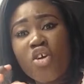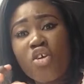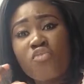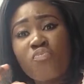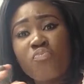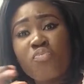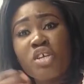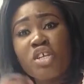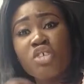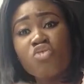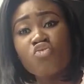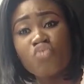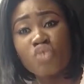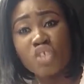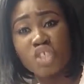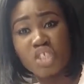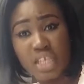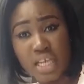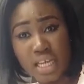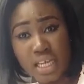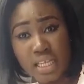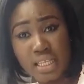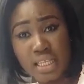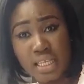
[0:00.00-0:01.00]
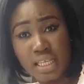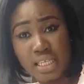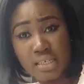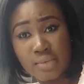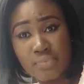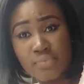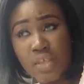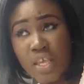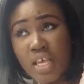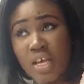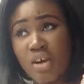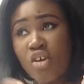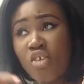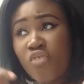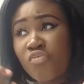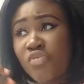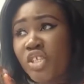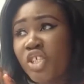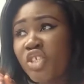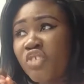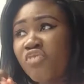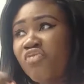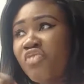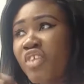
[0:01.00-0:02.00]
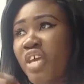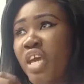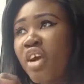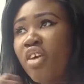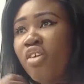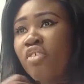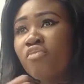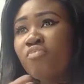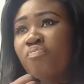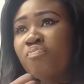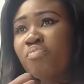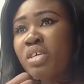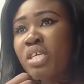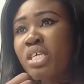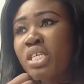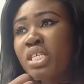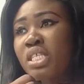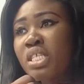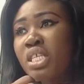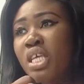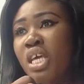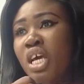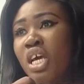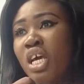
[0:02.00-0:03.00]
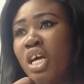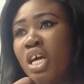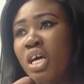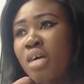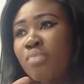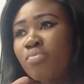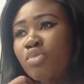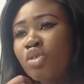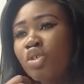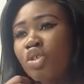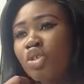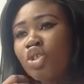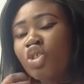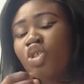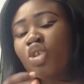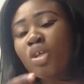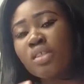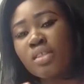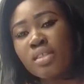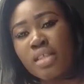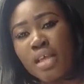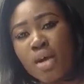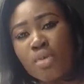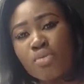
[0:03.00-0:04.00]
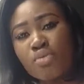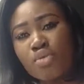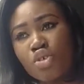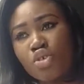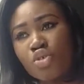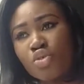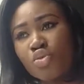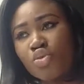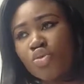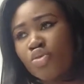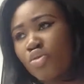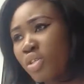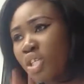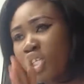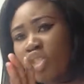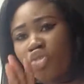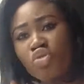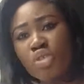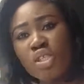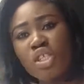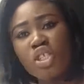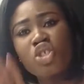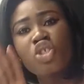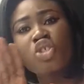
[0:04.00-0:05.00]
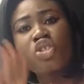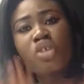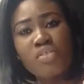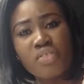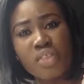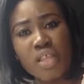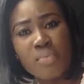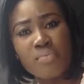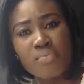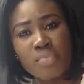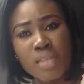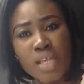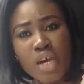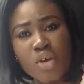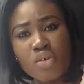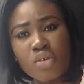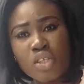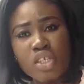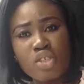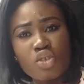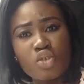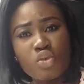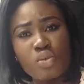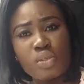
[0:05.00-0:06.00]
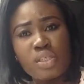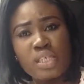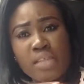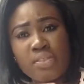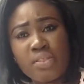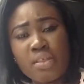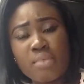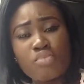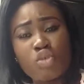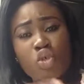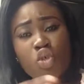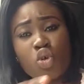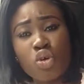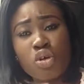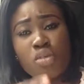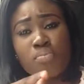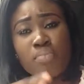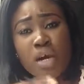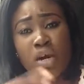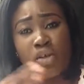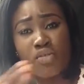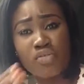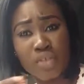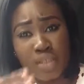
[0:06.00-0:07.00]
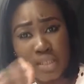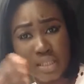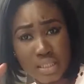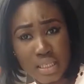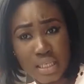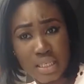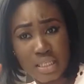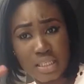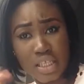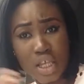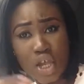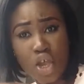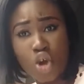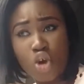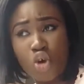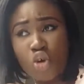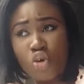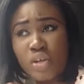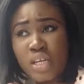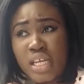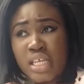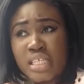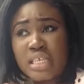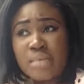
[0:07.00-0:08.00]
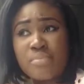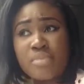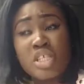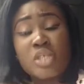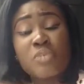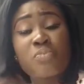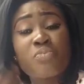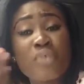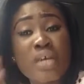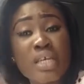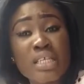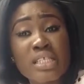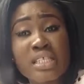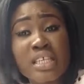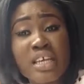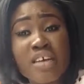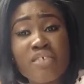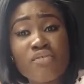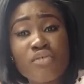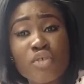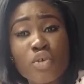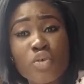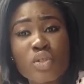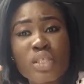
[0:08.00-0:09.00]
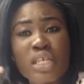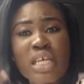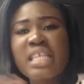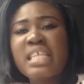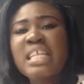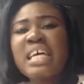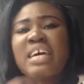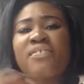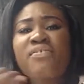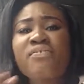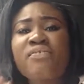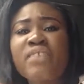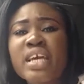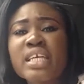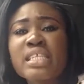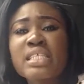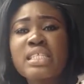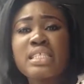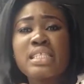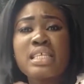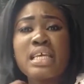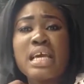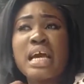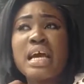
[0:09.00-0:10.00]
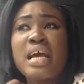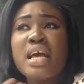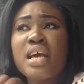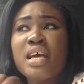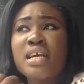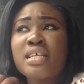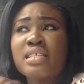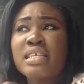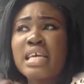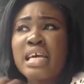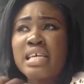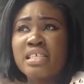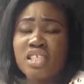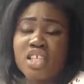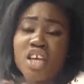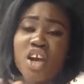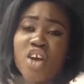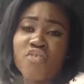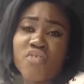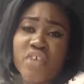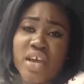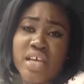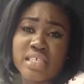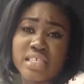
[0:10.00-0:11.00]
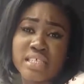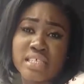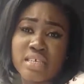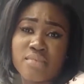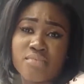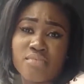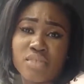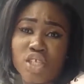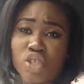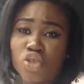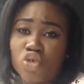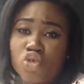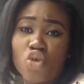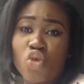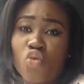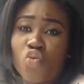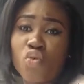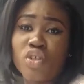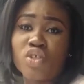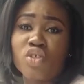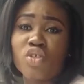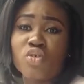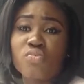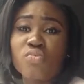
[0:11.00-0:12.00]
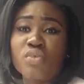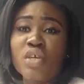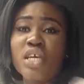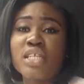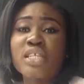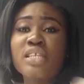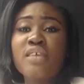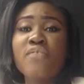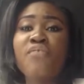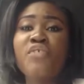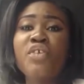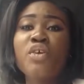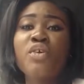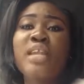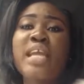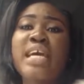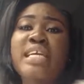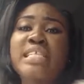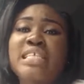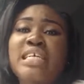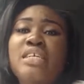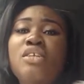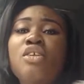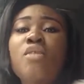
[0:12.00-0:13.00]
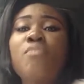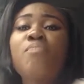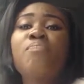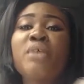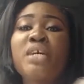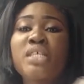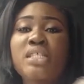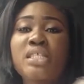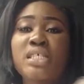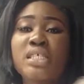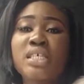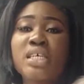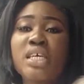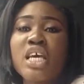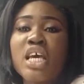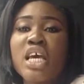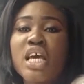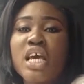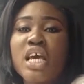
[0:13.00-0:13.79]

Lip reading: of being rejected, of the fear of being shut down. You literally shut them down and don't let them talk about these things or let them express their views, and it affects their self-esteem. They feel like they're not better